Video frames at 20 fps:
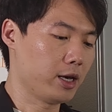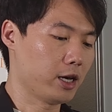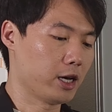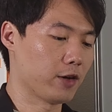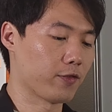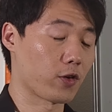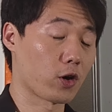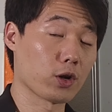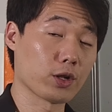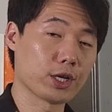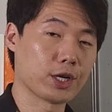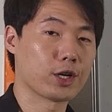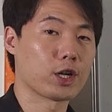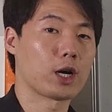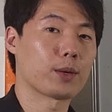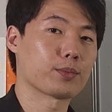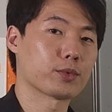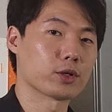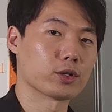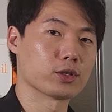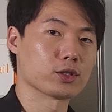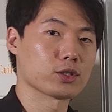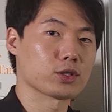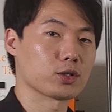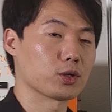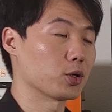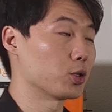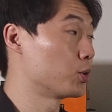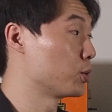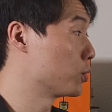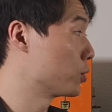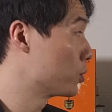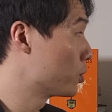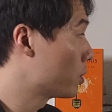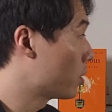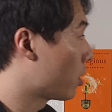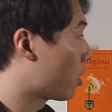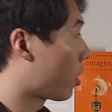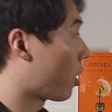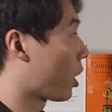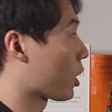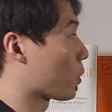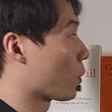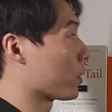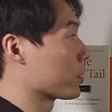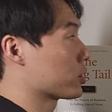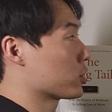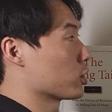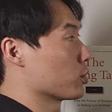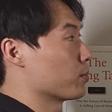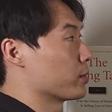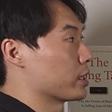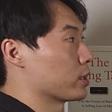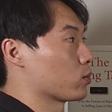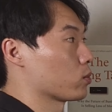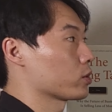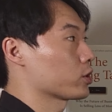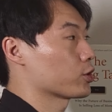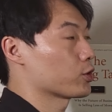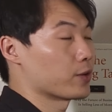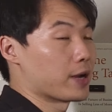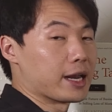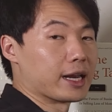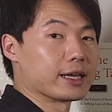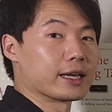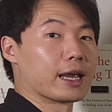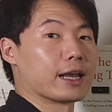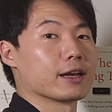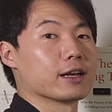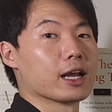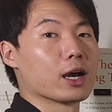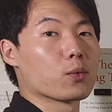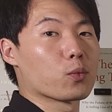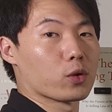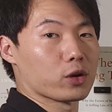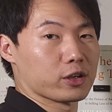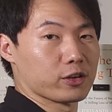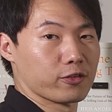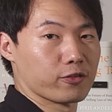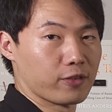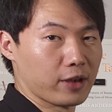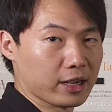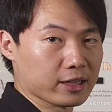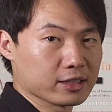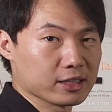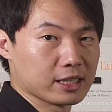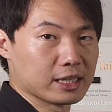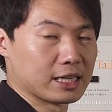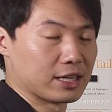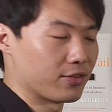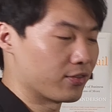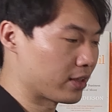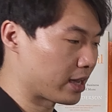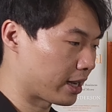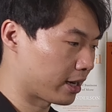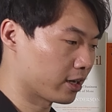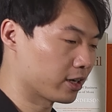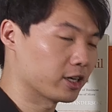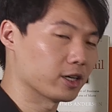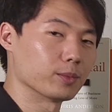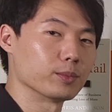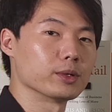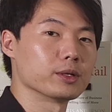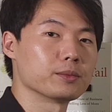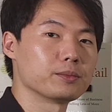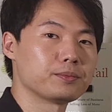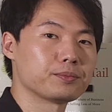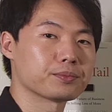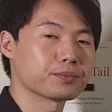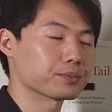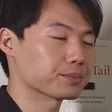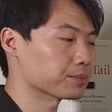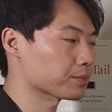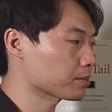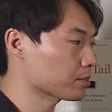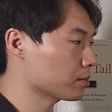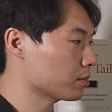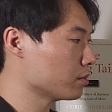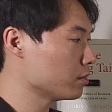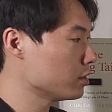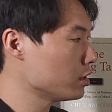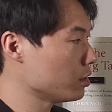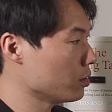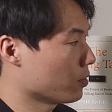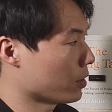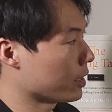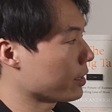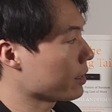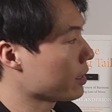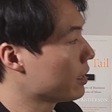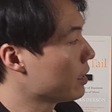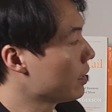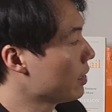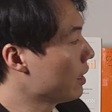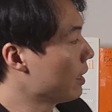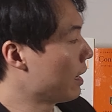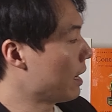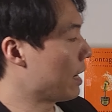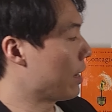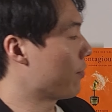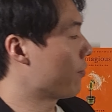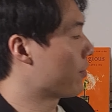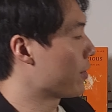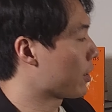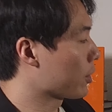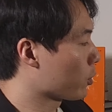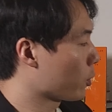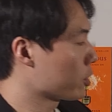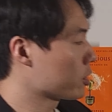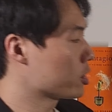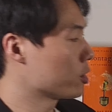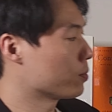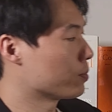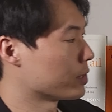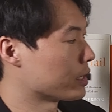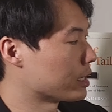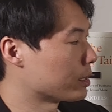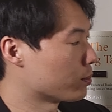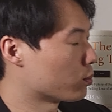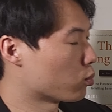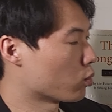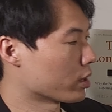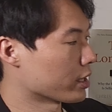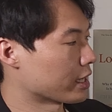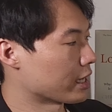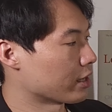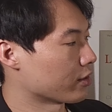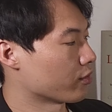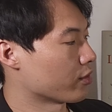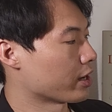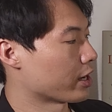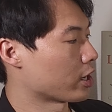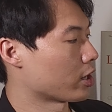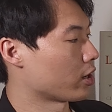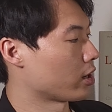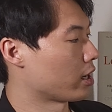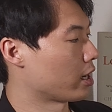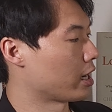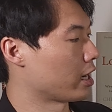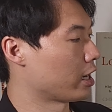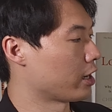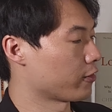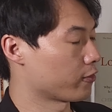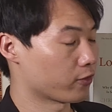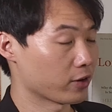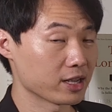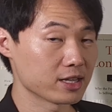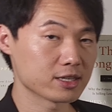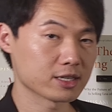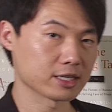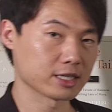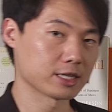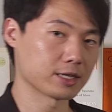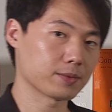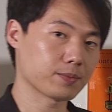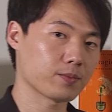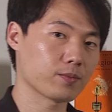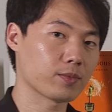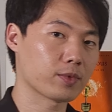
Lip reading: of early adopters who are going to be creating a network effect in that hub, right? And they're going to be bringing their friends in